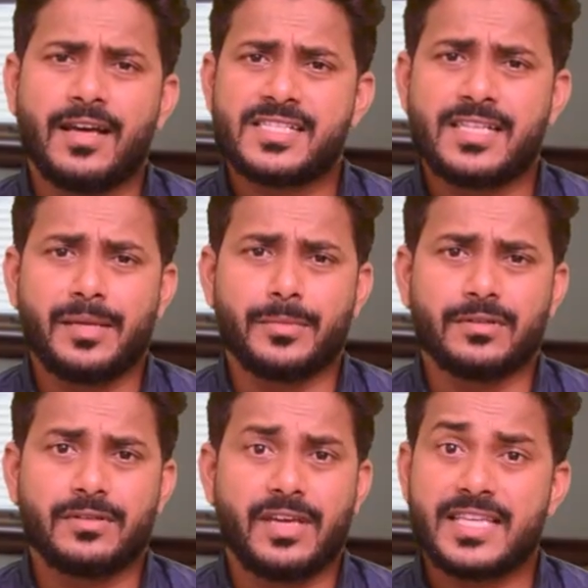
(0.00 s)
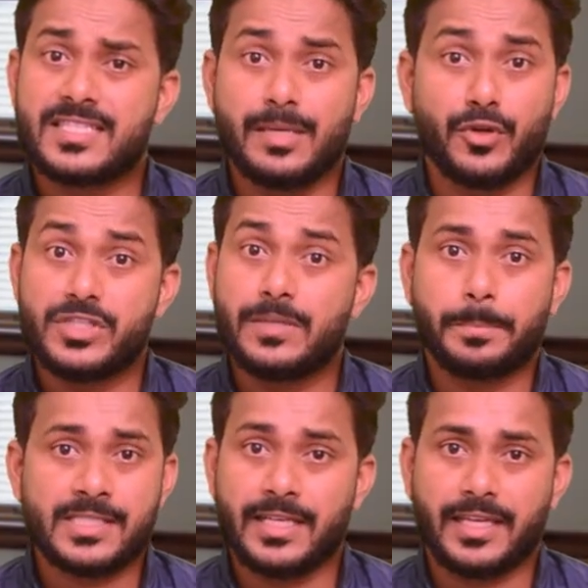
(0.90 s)
Last time, exam Runji
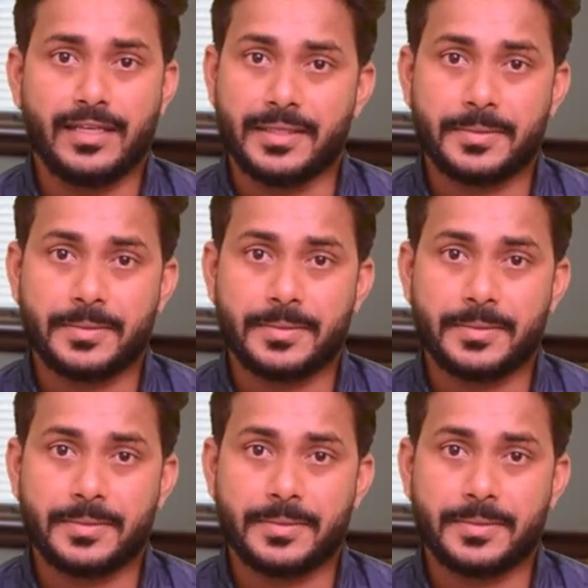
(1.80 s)
Prashnakeni.